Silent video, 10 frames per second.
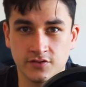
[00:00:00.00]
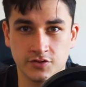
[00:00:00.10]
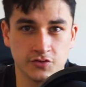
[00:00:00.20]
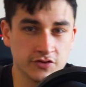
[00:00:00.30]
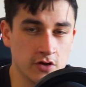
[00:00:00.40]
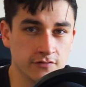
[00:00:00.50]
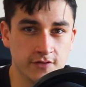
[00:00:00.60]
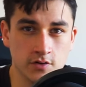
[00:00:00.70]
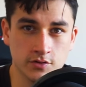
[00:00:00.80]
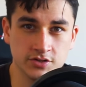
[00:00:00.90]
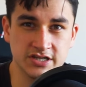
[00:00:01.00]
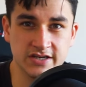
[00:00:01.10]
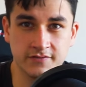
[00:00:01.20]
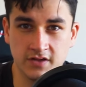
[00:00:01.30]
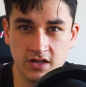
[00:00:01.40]
on your cell phone or
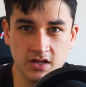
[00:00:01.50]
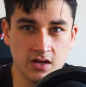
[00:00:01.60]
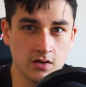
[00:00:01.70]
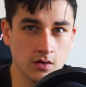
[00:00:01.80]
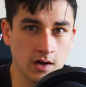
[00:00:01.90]
TV